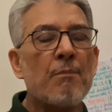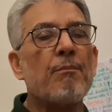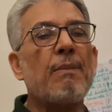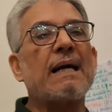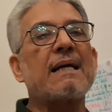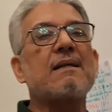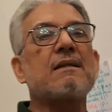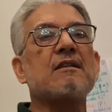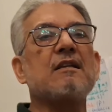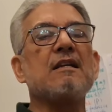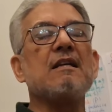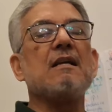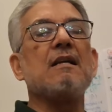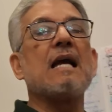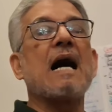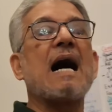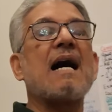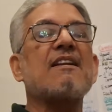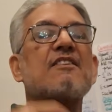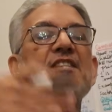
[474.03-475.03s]
But the
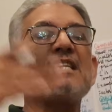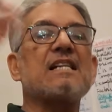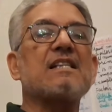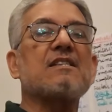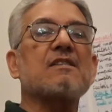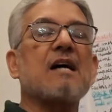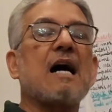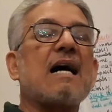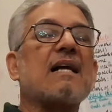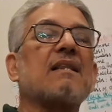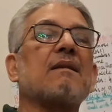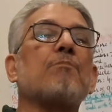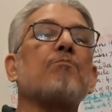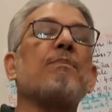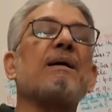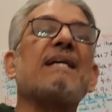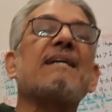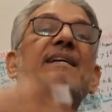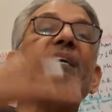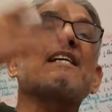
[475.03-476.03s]
largest or the
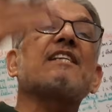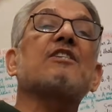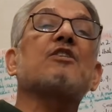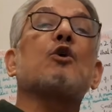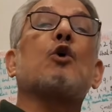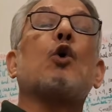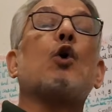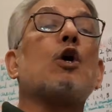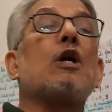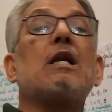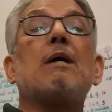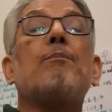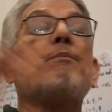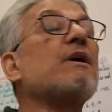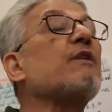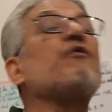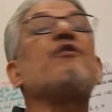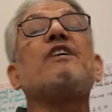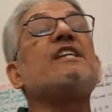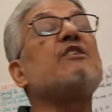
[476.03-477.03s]
biggest whole
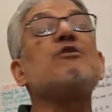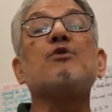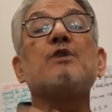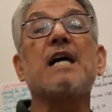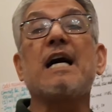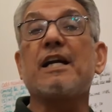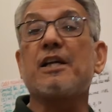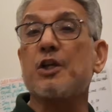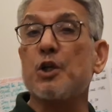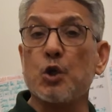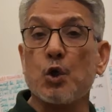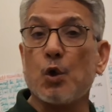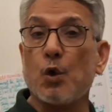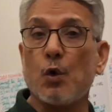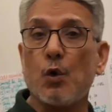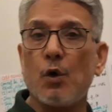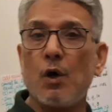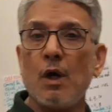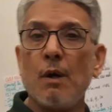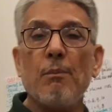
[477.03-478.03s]
number we do not
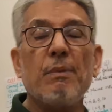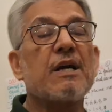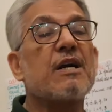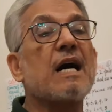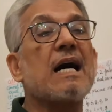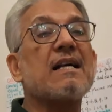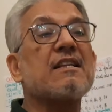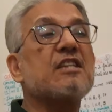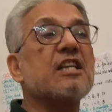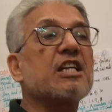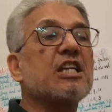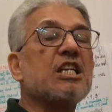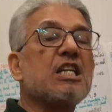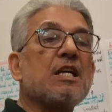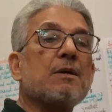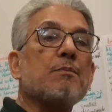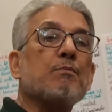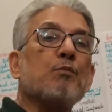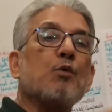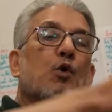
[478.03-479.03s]
know, because they
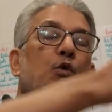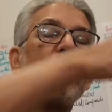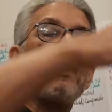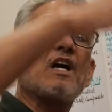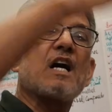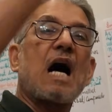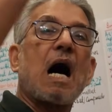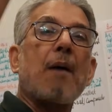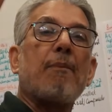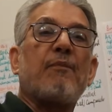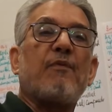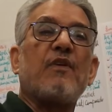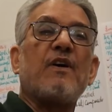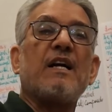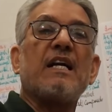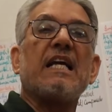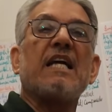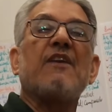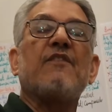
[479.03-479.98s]
keep moving upward